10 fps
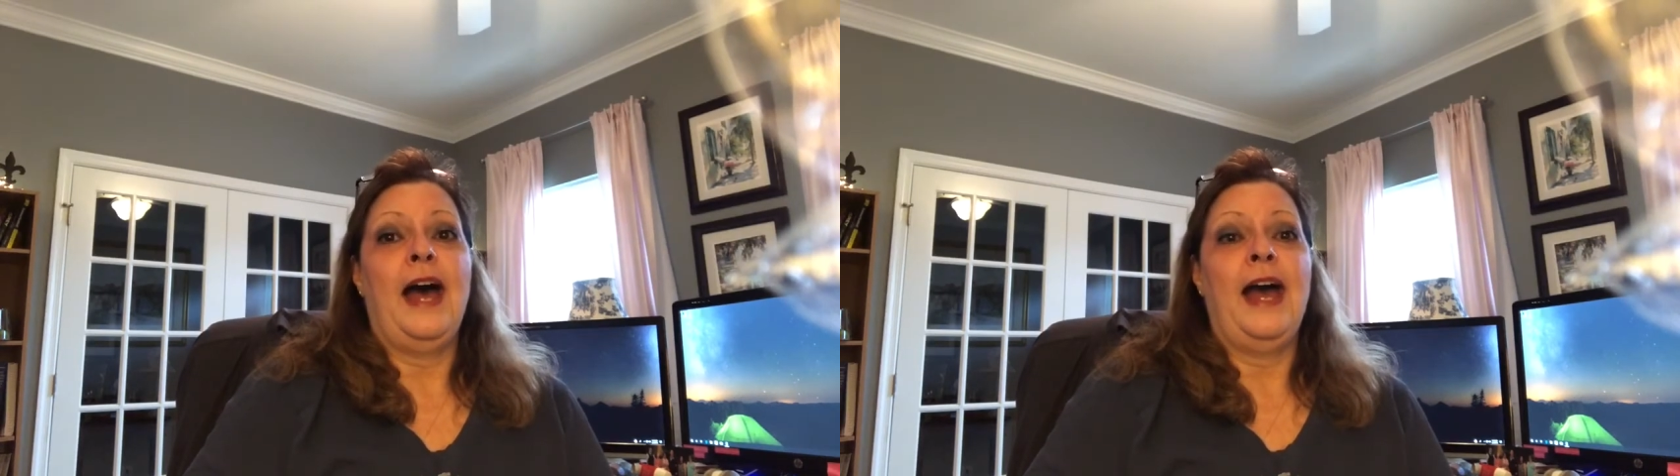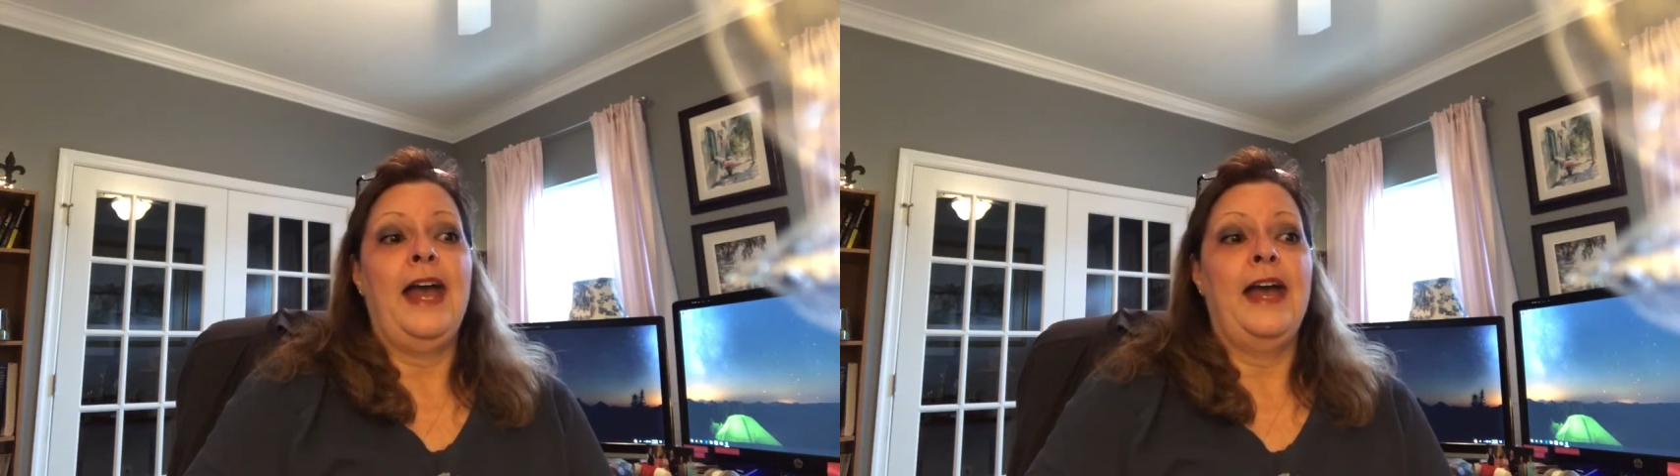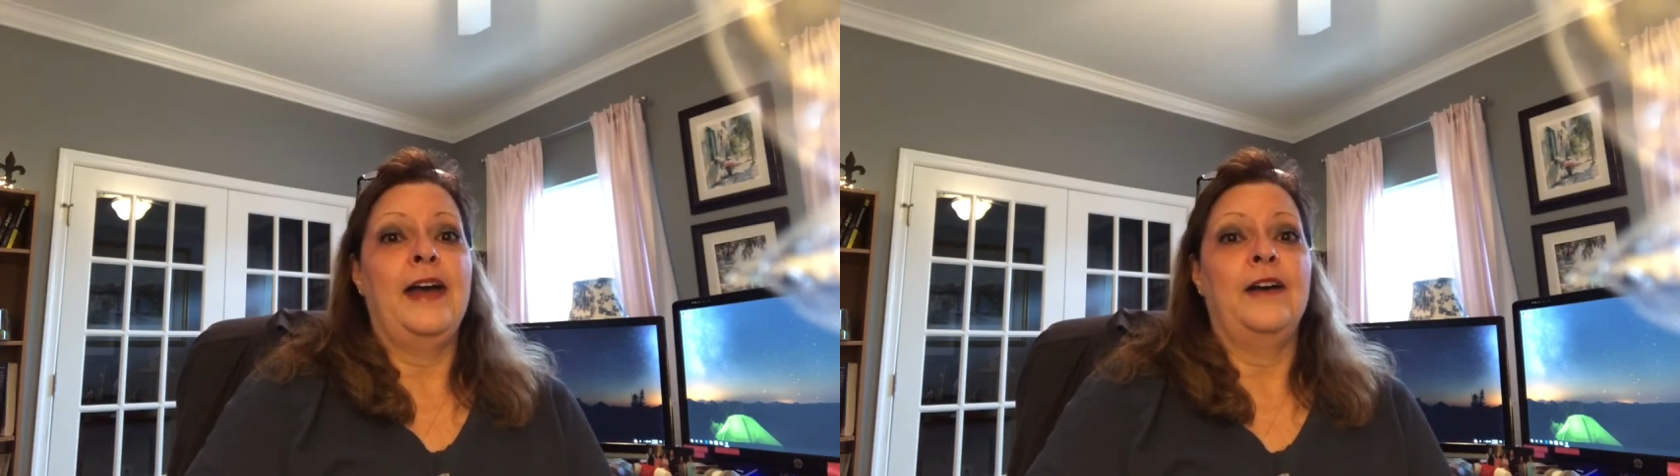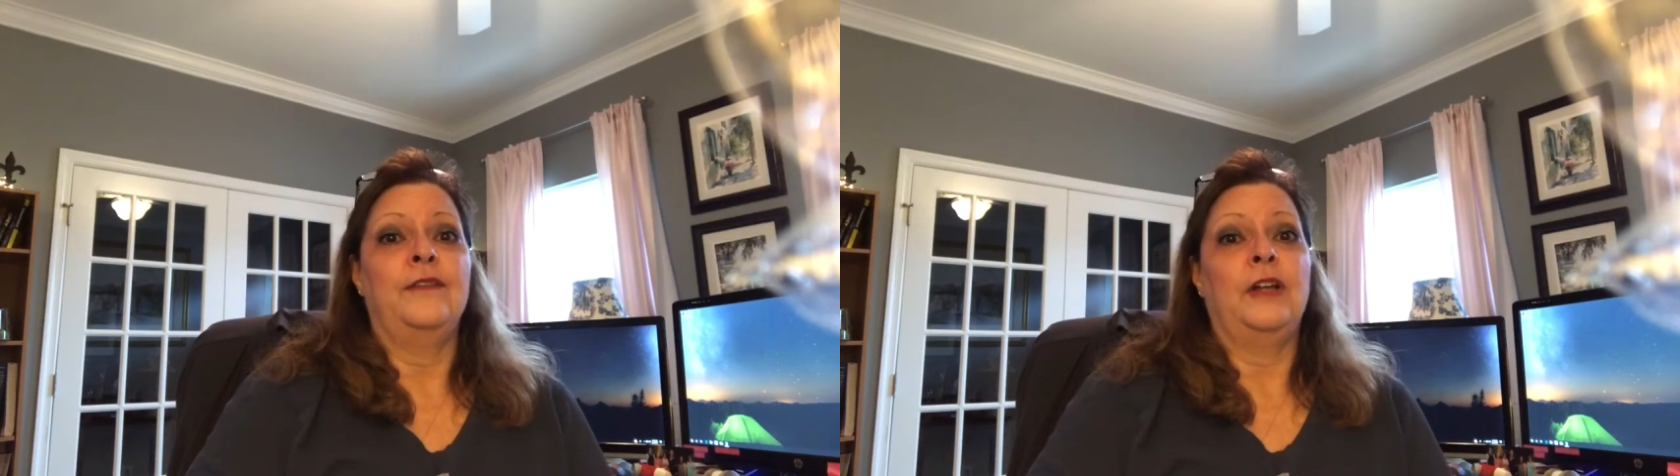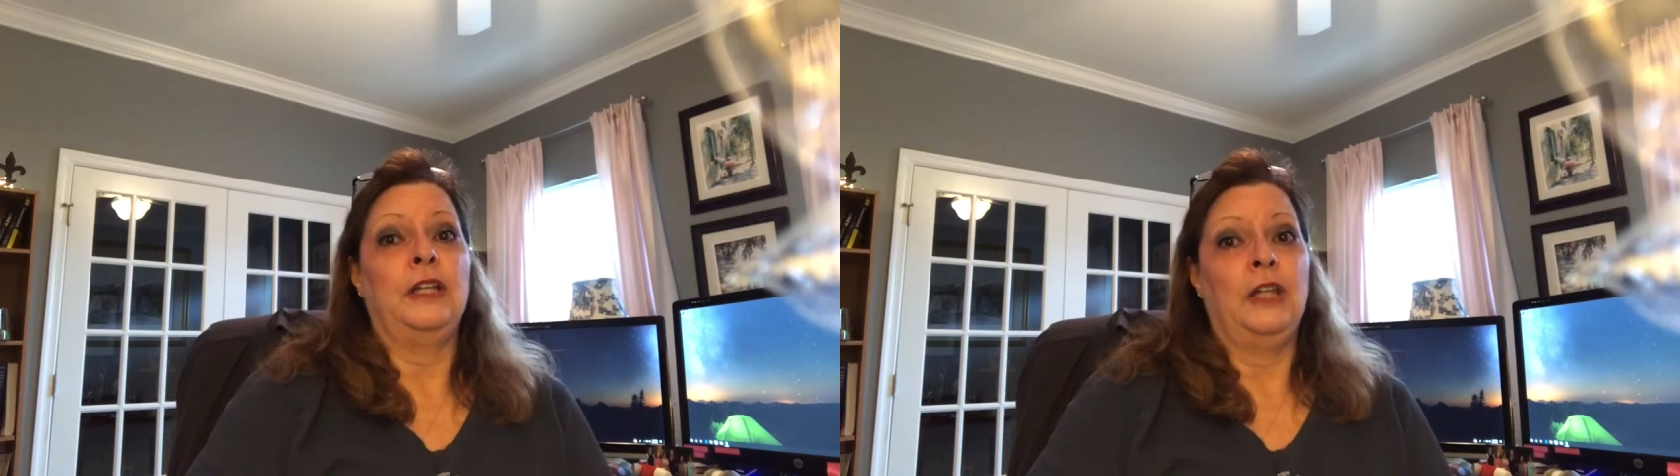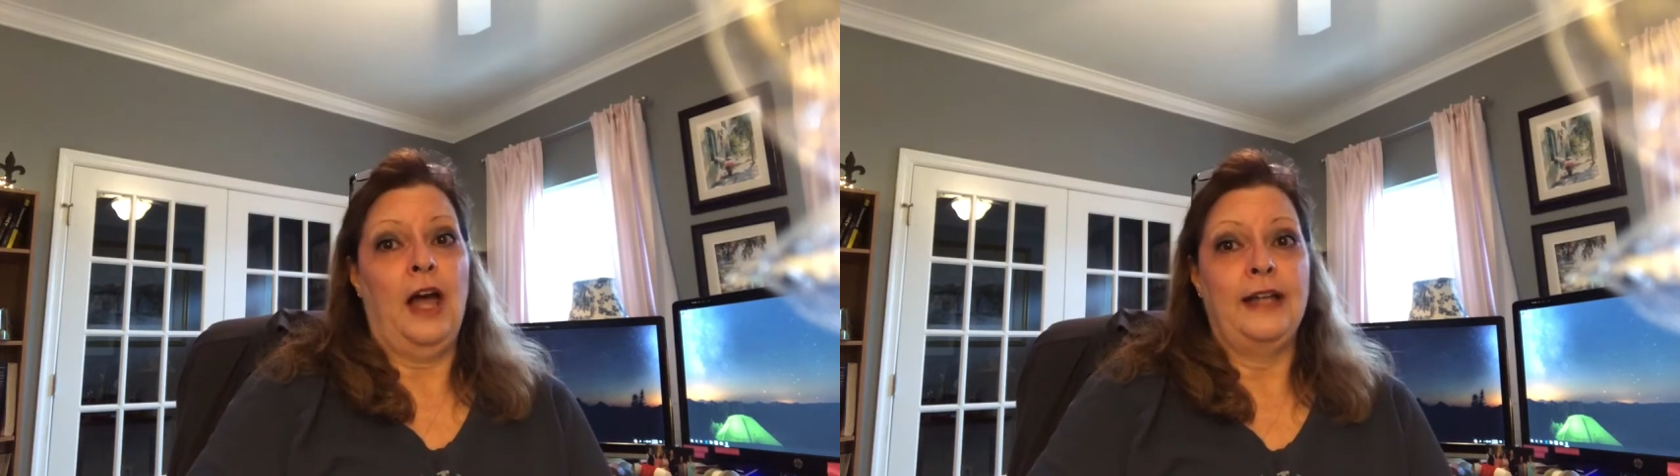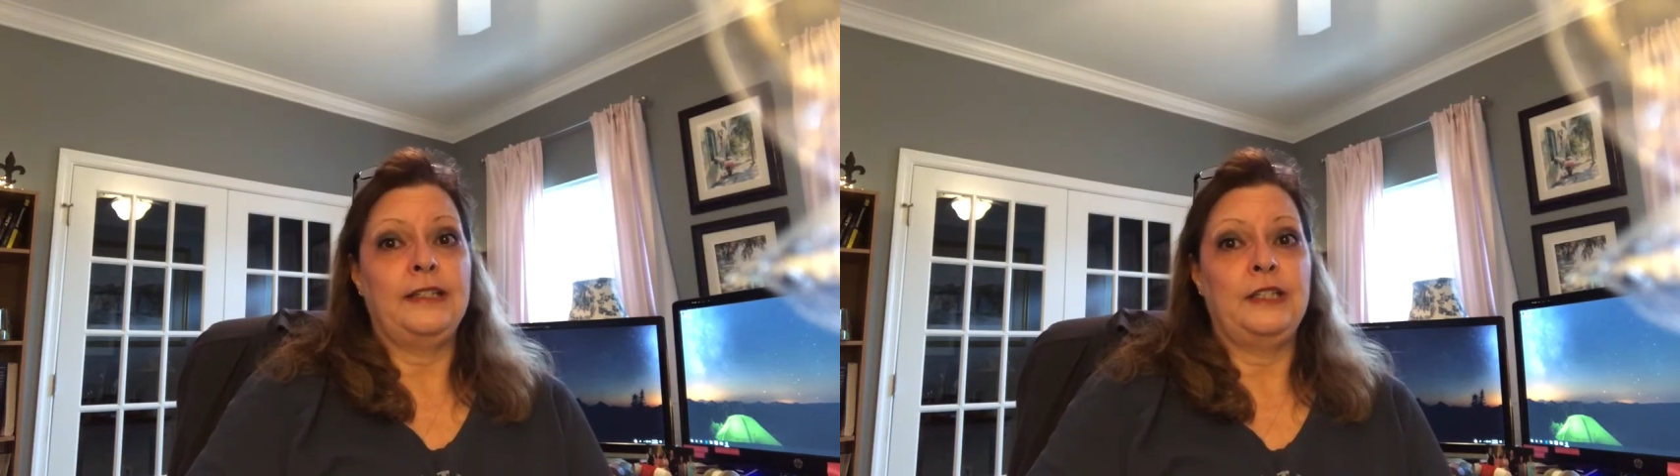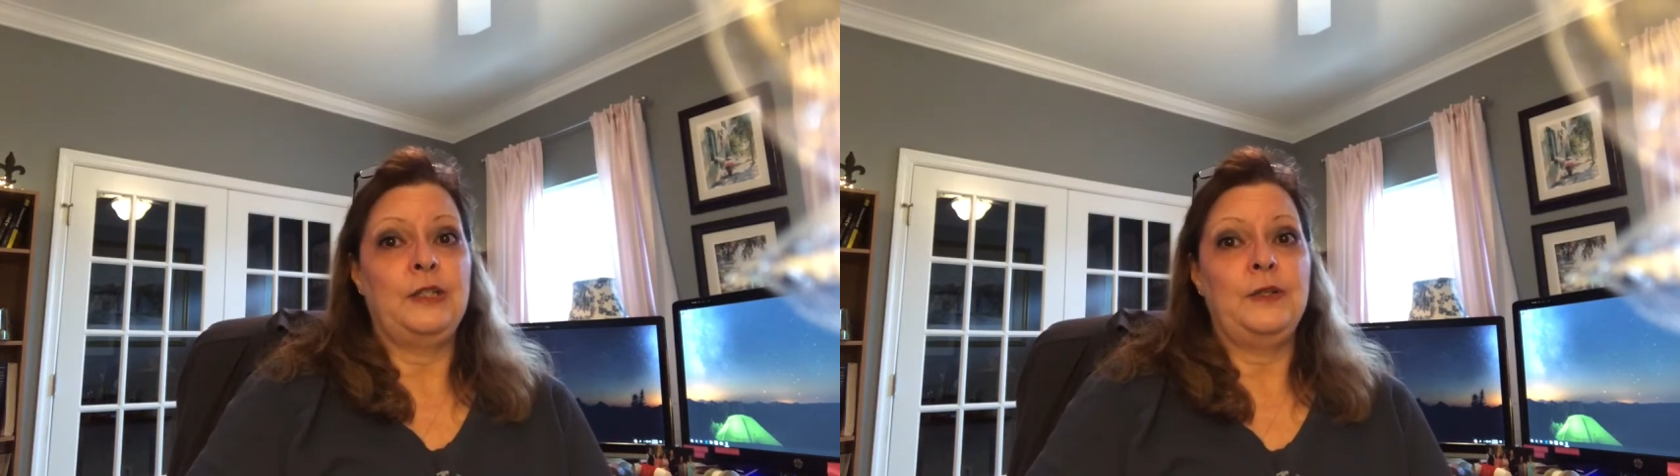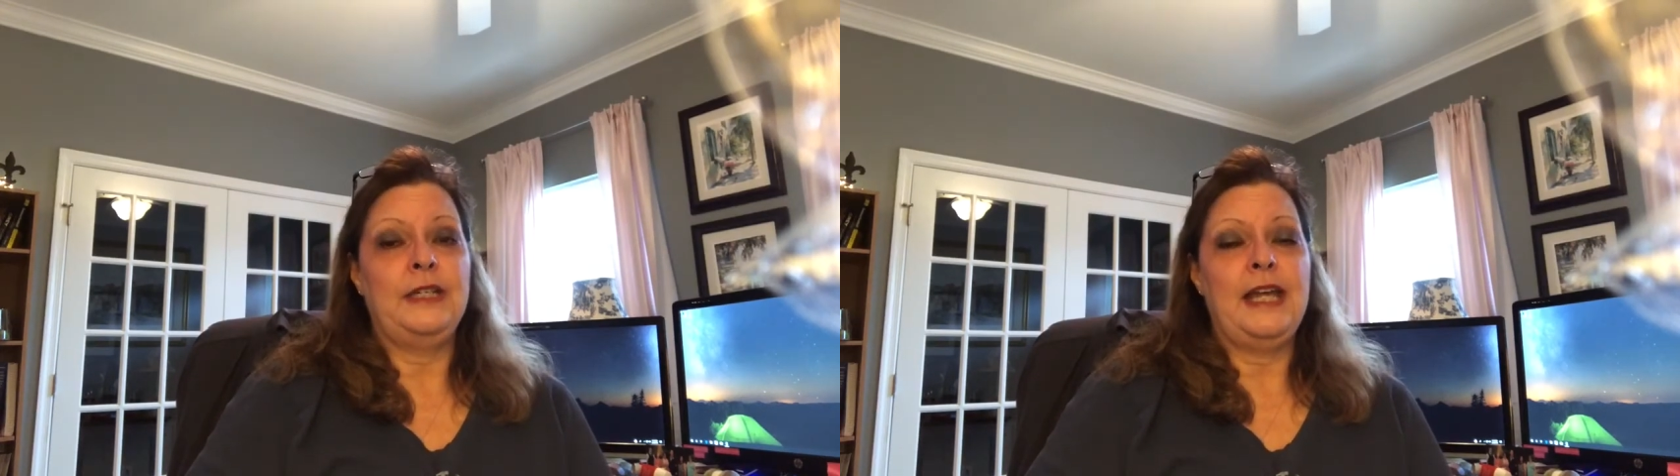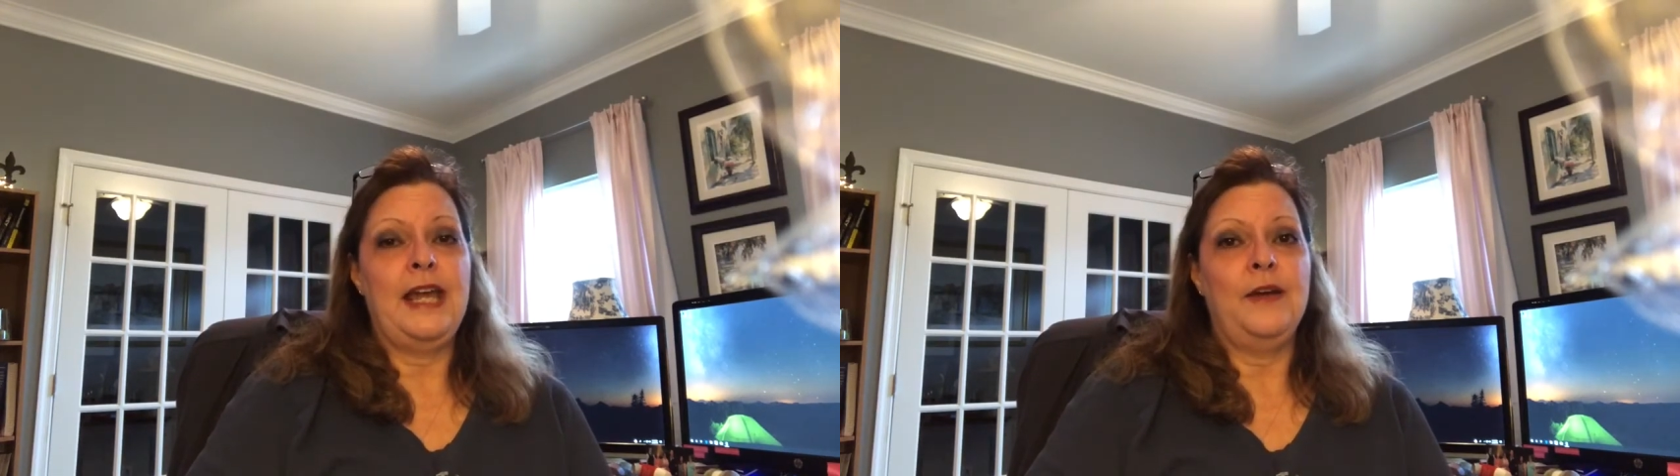I have a lot to do
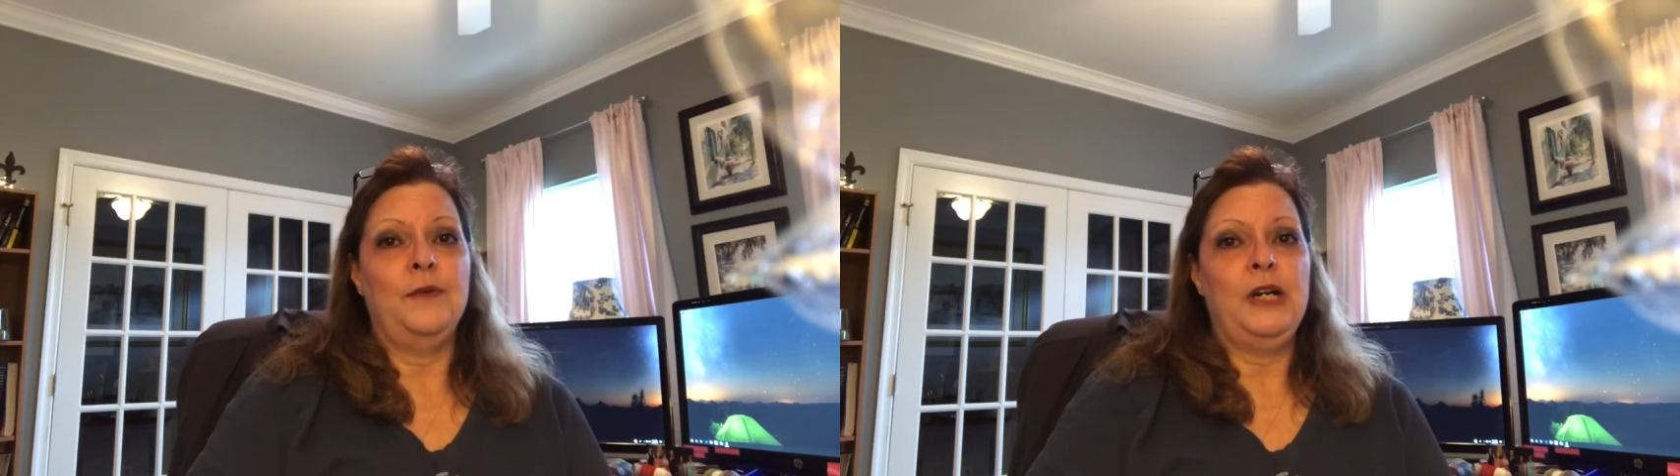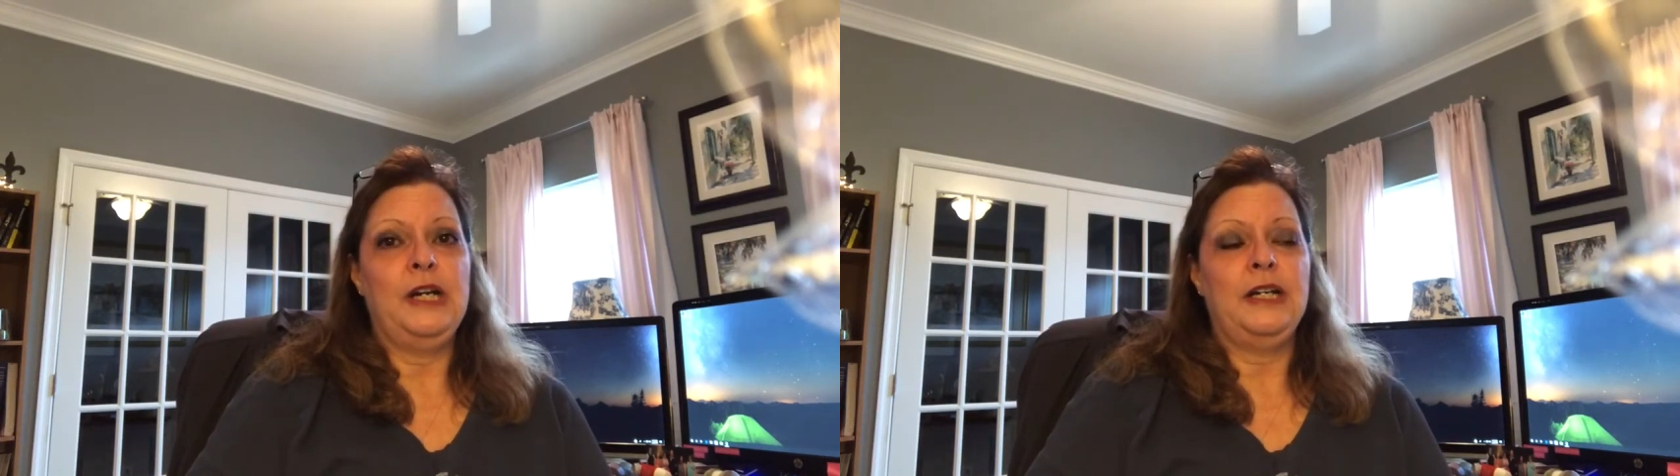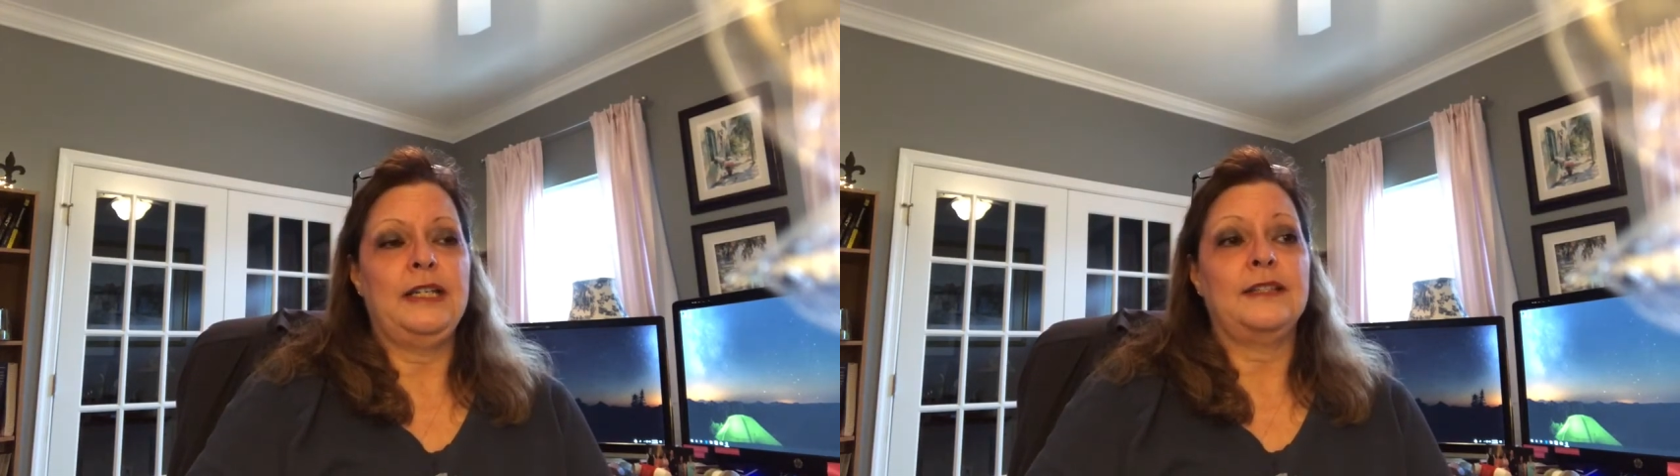today at work.